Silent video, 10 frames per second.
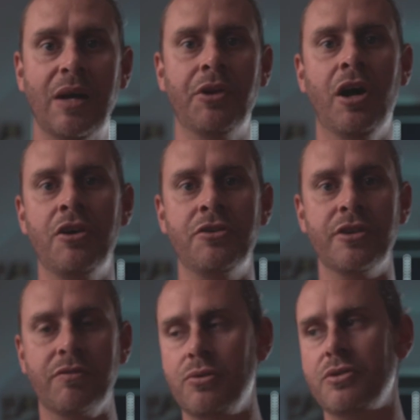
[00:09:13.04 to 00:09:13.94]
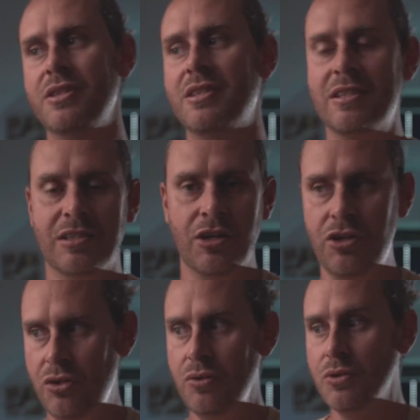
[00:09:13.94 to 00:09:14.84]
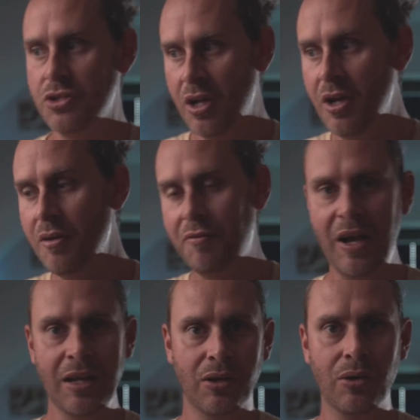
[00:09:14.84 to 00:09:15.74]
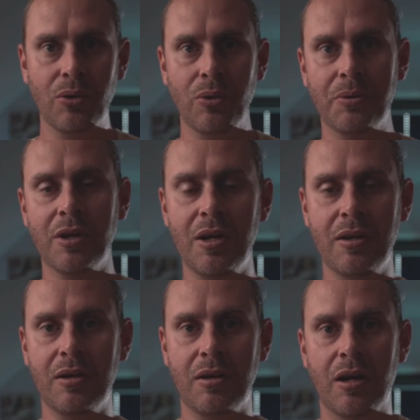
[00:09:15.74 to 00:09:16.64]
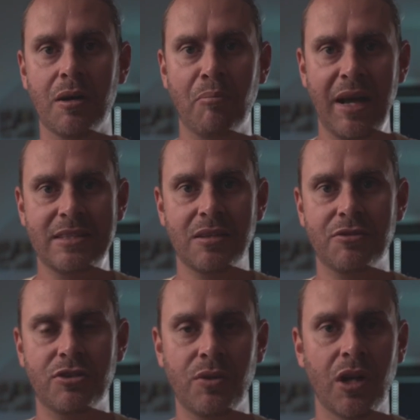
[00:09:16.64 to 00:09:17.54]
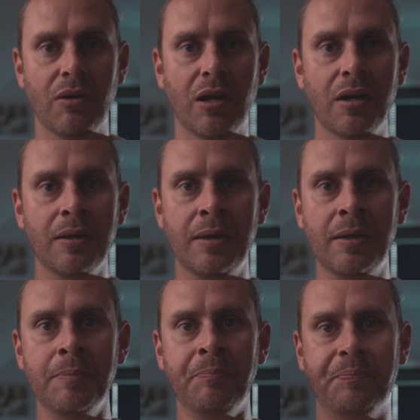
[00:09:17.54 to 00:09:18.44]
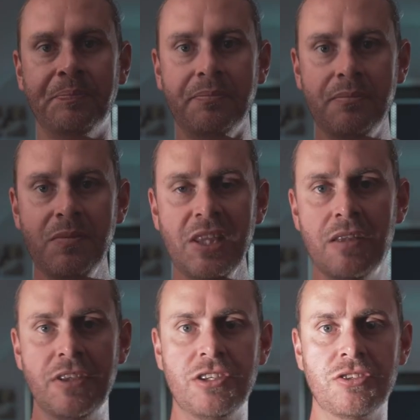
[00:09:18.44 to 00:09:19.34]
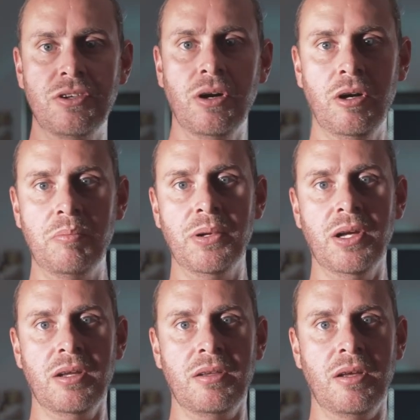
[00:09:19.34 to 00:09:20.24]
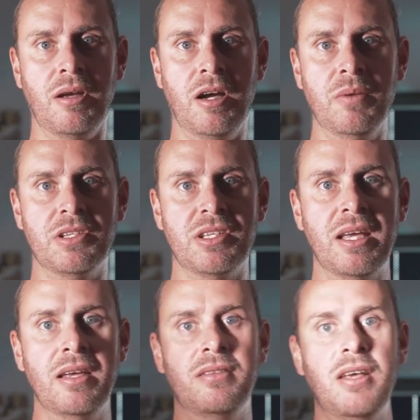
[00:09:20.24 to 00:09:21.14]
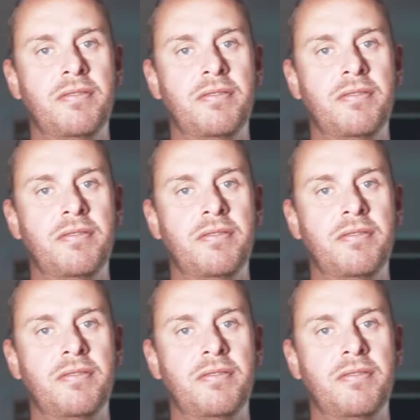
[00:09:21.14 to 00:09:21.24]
is now on 100, of course. This is a huge fan-cooled, massive studio light. This is not, but I would say